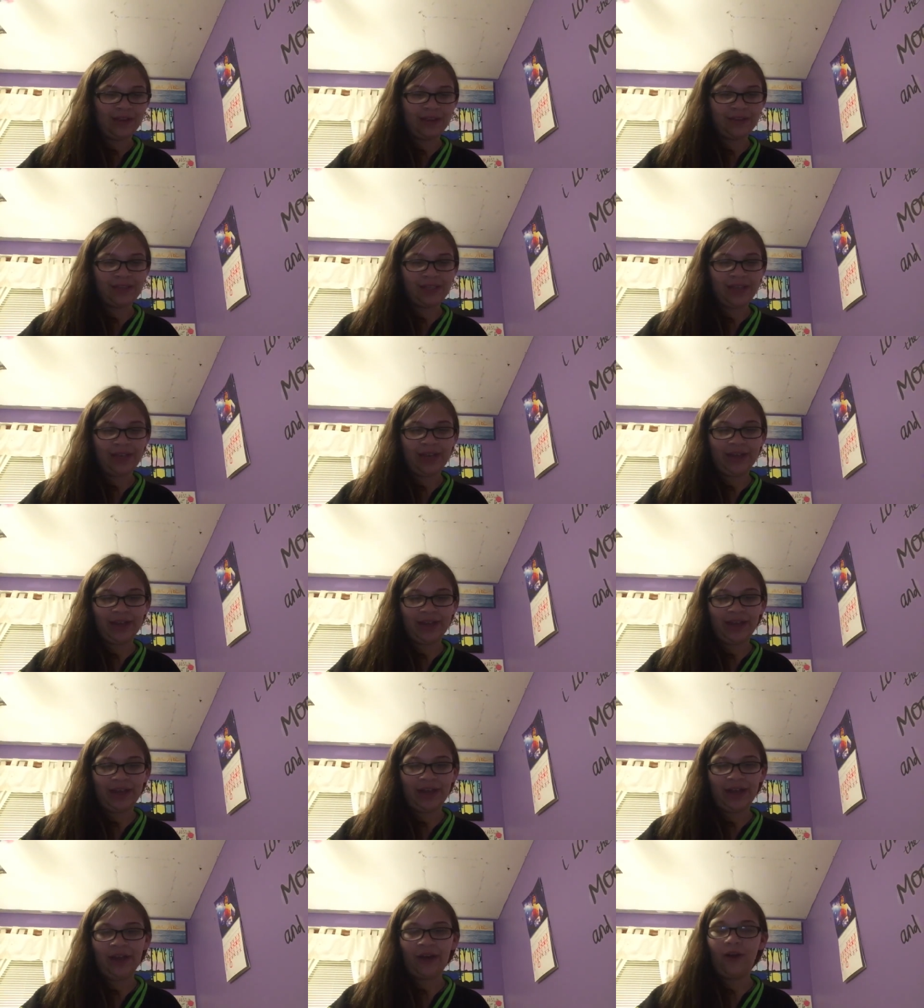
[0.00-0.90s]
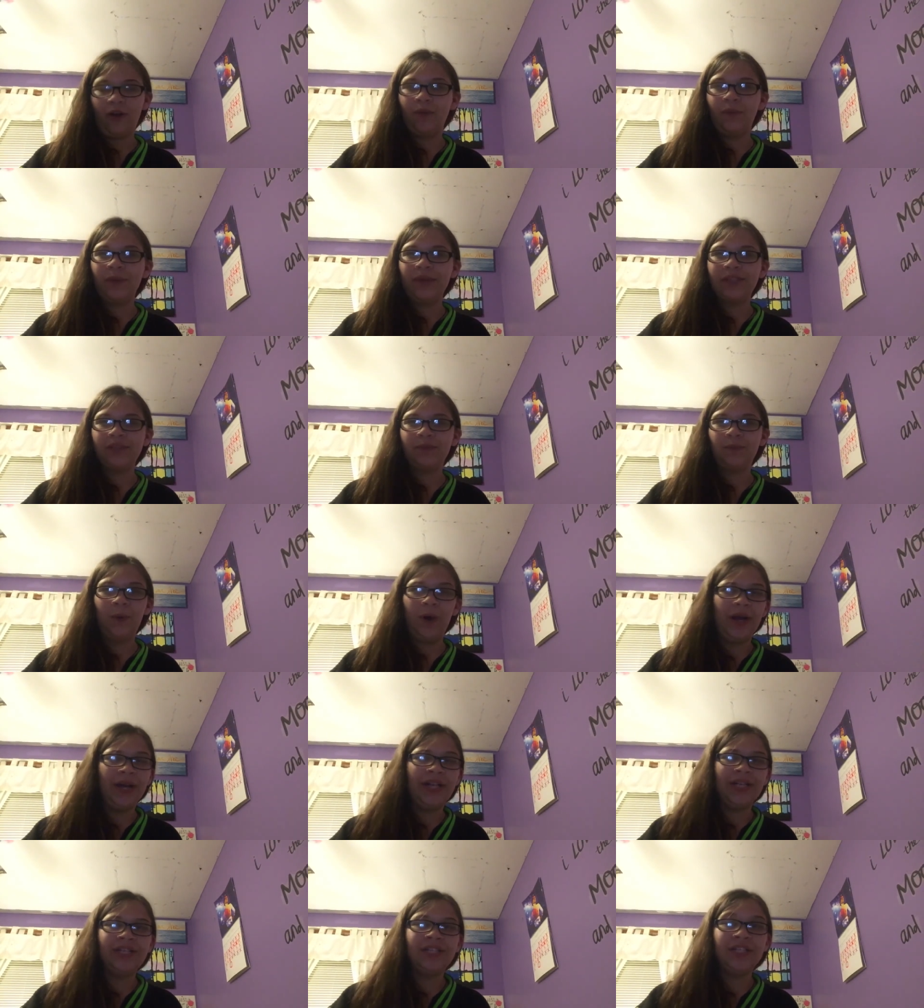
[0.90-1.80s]
because, like, I always
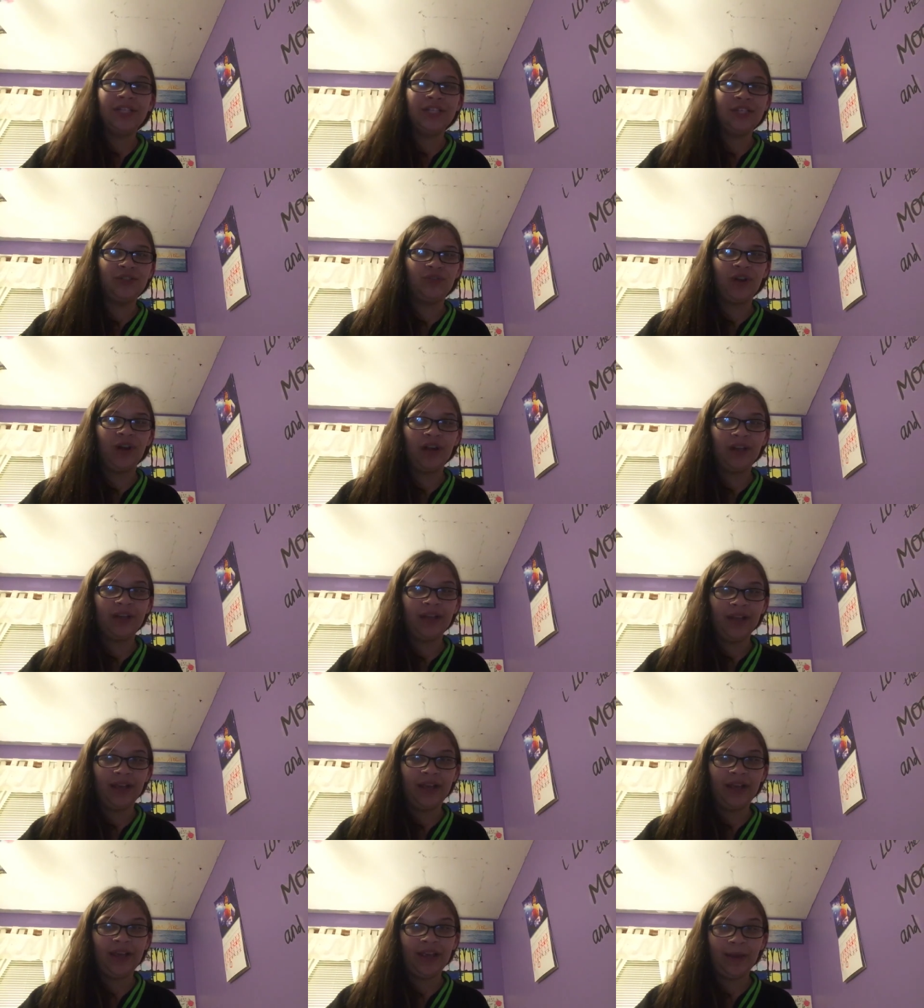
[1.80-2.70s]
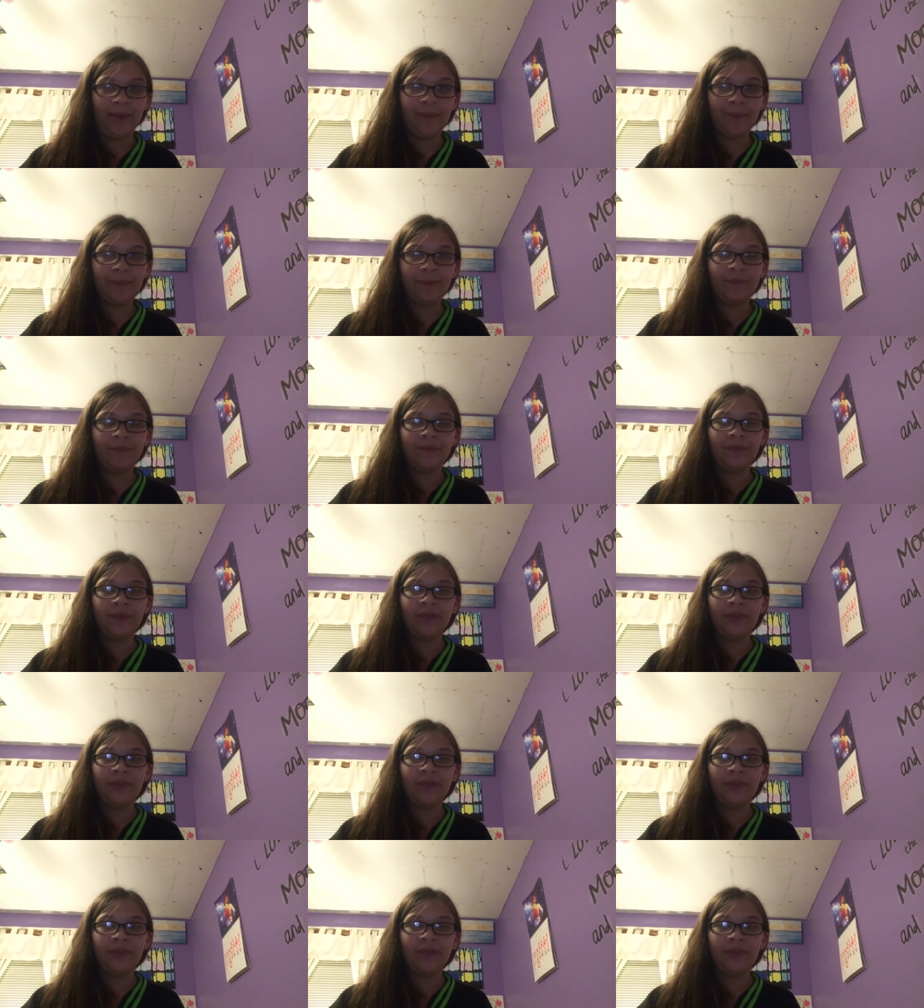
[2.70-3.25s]
wanted to draw like him,